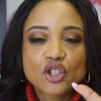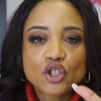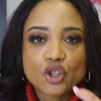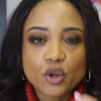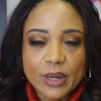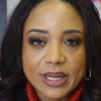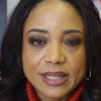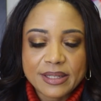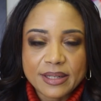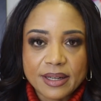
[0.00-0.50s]

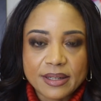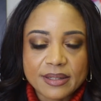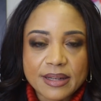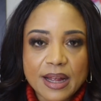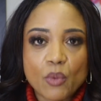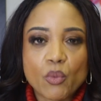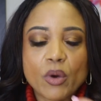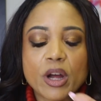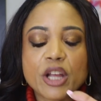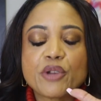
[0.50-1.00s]
choices.
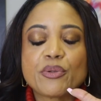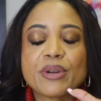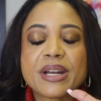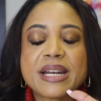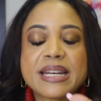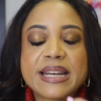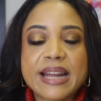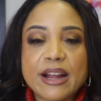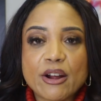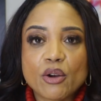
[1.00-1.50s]
I want you to
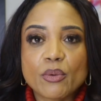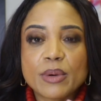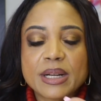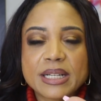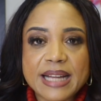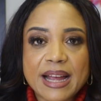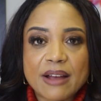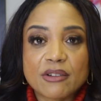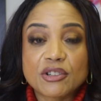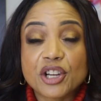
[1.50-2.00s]
narrow
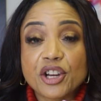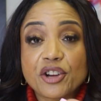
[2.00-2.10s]
it down